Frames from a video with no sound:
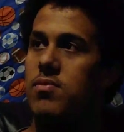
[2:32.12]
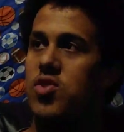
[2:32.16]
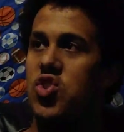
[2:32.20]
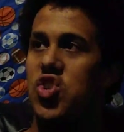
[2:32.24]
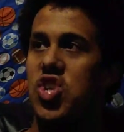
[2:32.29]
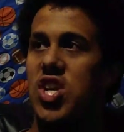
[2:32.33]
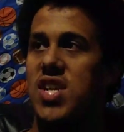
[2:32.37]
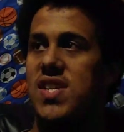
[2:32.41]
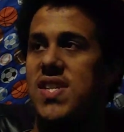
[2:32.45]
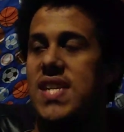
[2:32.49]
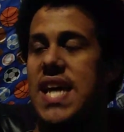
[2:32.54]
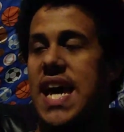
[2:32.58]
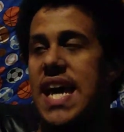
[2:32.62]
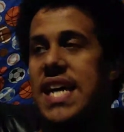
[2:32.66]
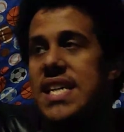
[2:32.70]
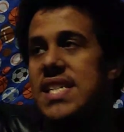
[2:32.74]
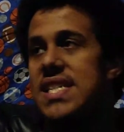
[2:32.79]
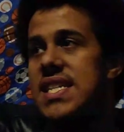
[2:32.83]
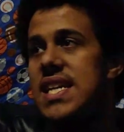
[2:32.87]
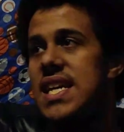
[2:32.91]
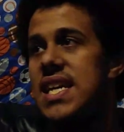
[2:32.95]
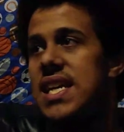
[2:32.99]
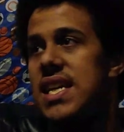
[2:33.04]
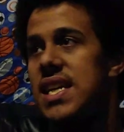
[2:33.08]
just
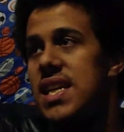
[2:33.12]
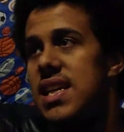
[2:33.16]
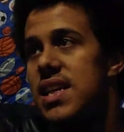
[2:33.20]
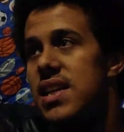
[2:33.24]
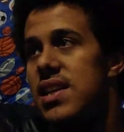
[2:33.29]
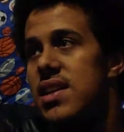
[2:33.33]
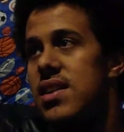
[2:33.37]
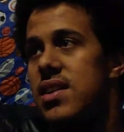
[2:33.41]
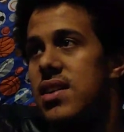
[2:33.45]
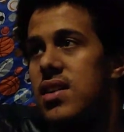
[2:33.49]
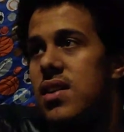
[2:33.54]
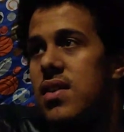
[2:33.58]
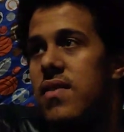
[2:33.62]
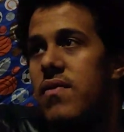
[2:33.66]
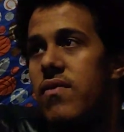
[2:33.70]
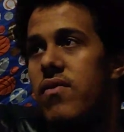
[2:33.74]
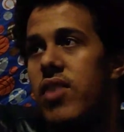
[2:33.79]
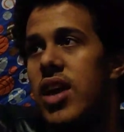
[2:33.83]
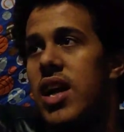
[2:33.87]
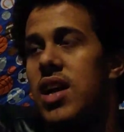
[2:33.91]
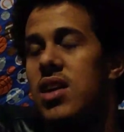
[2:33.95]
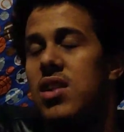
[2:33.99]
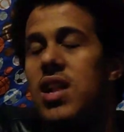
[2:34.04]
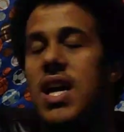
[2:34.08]
asking,
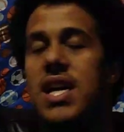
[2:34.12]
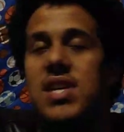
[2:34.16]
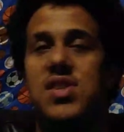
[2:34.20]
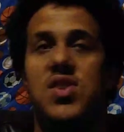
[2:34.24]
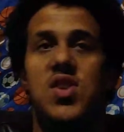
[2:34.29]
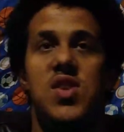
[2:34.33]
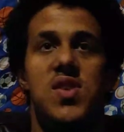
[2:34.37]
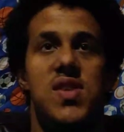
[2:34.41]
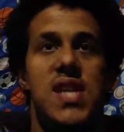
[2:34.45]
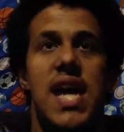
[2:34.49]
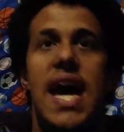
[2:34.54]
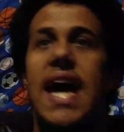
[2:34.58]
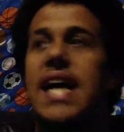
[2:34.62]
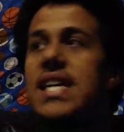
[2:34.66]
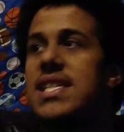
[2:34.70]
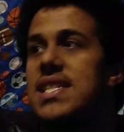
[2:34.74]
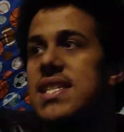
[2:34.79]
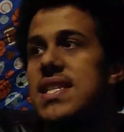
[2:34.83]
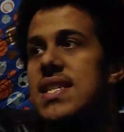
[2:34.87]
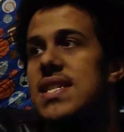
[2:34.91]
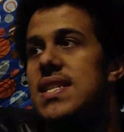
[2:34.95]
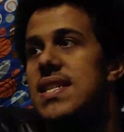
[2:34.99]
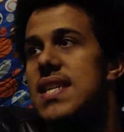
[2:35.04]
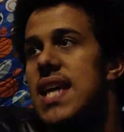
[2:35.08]
Van Kleist just
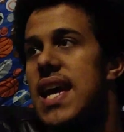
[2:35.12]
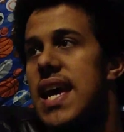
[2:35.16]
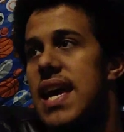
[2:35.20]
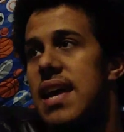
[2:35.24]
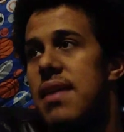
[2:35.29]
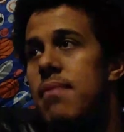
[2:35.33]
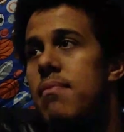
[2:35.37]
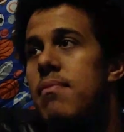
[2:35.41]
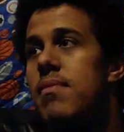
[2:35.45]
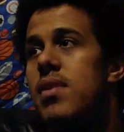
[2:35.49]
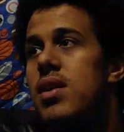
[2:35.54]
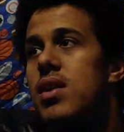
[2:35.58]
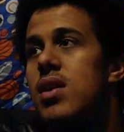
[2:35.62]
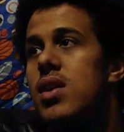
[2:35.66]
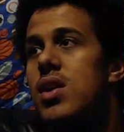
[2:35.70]
asks him